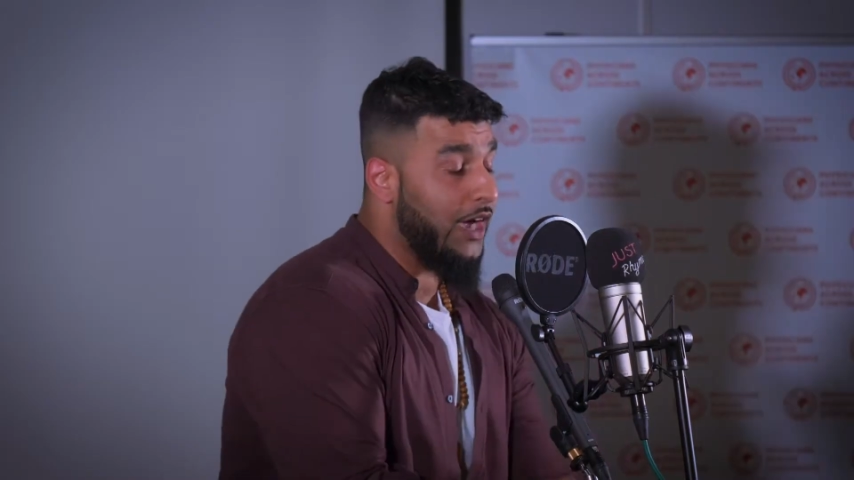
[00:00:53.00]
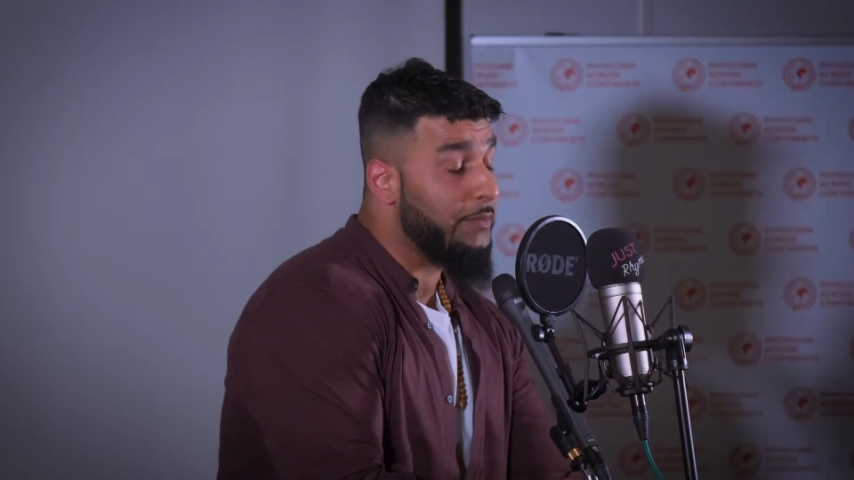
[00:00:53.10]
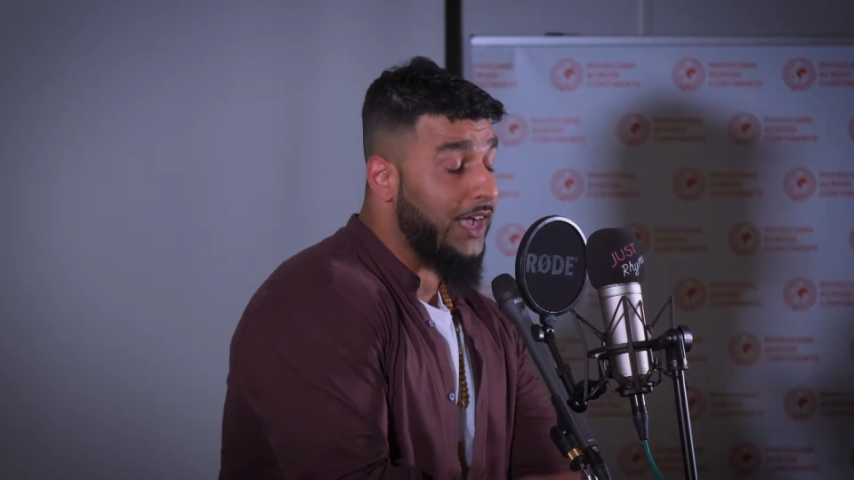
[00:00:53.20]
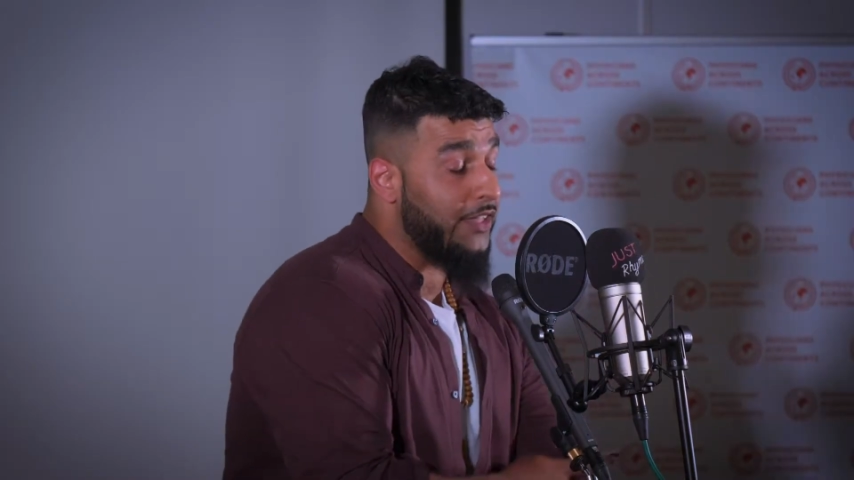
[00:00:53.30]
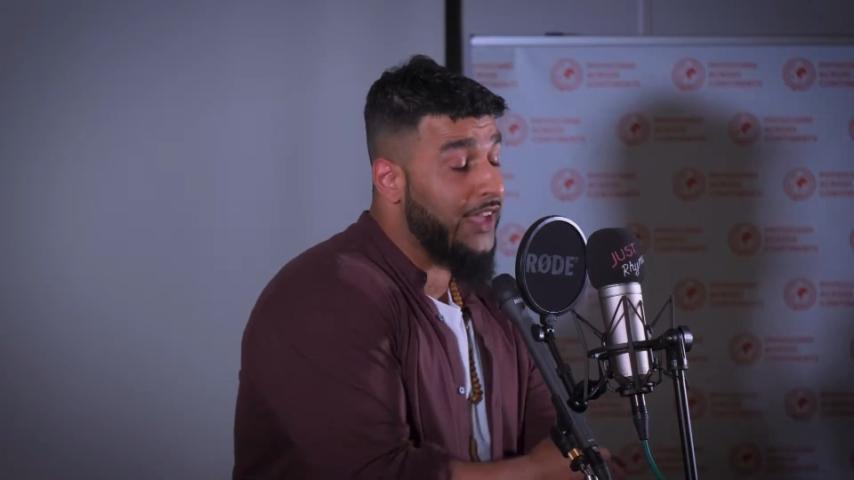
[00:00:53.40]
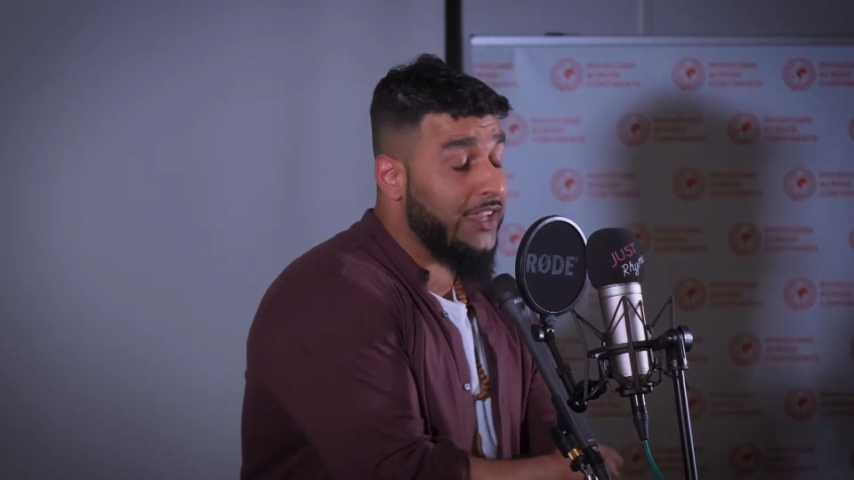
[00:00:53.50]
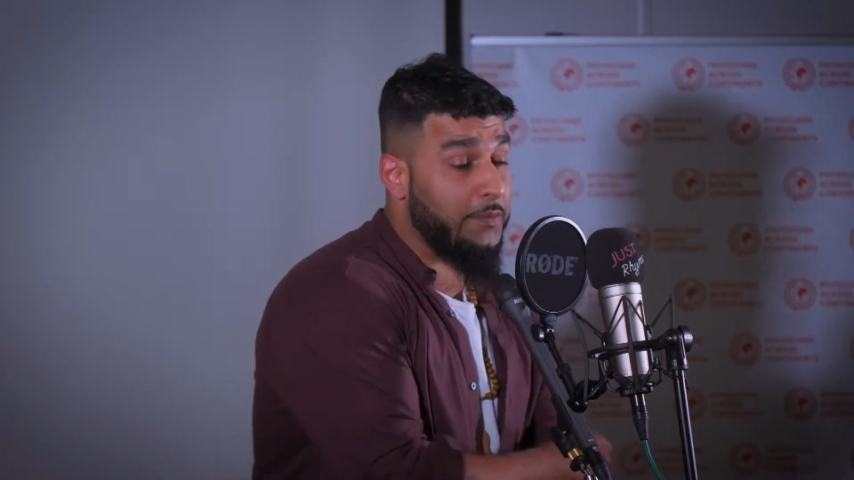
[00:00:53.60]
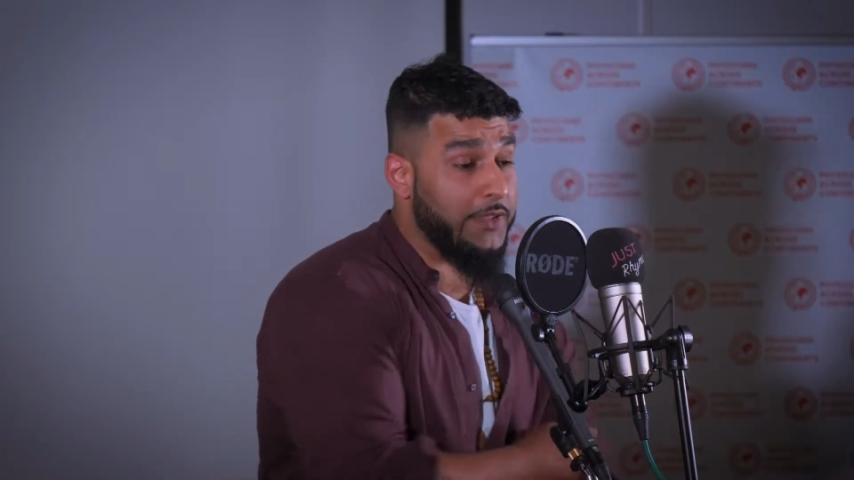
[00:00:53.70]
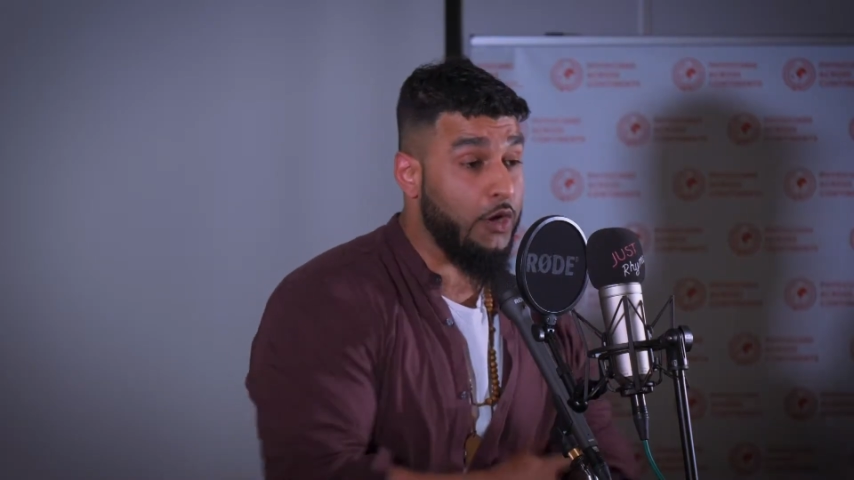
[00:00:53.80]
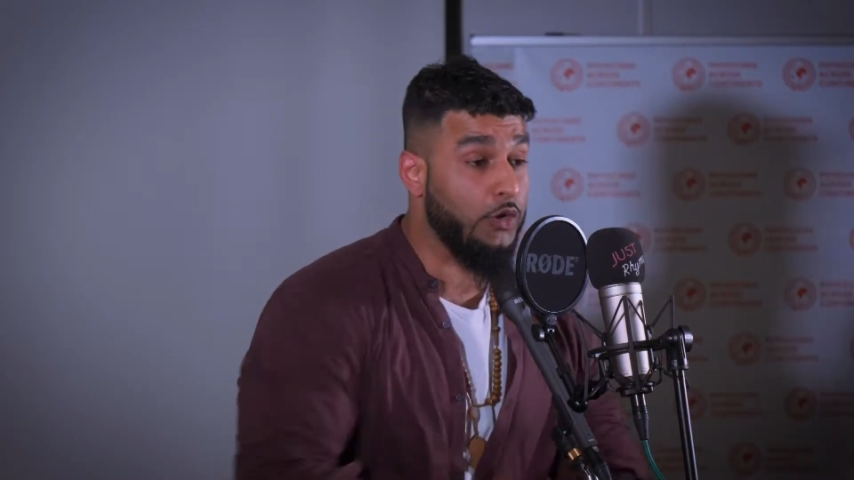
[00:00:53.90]
I'm that adhan
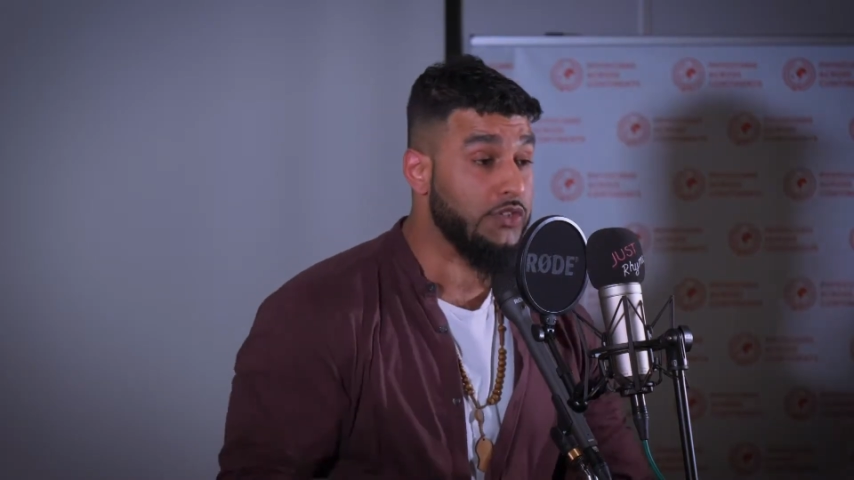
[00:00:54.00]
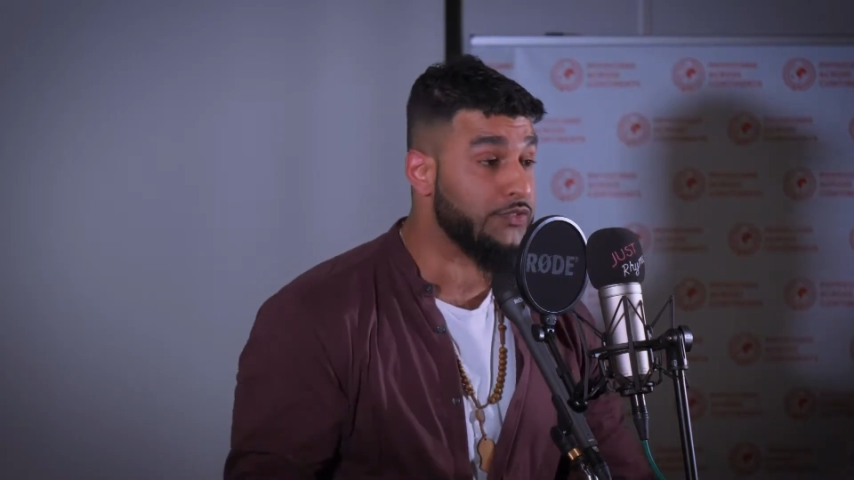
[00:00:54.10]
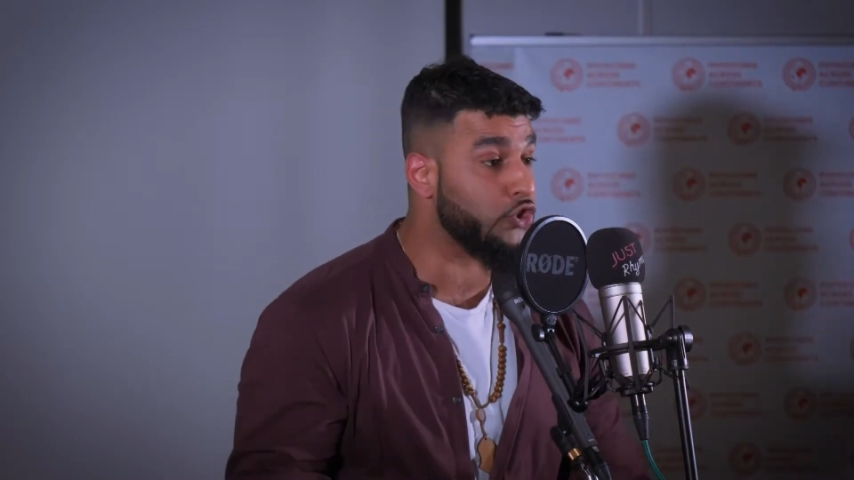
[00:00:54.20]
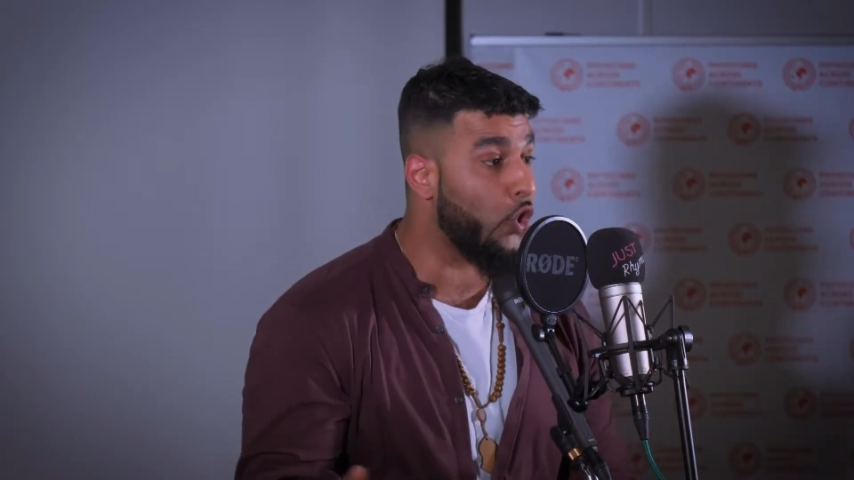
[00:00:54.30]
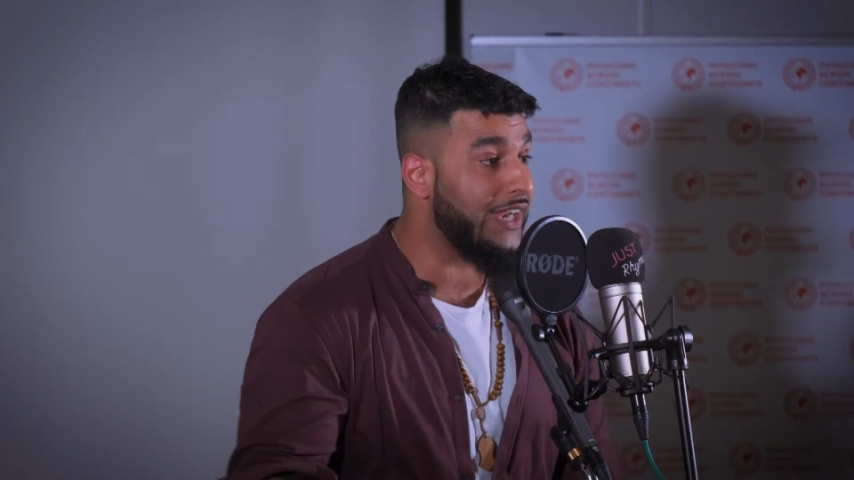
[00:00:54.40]
app that goes off so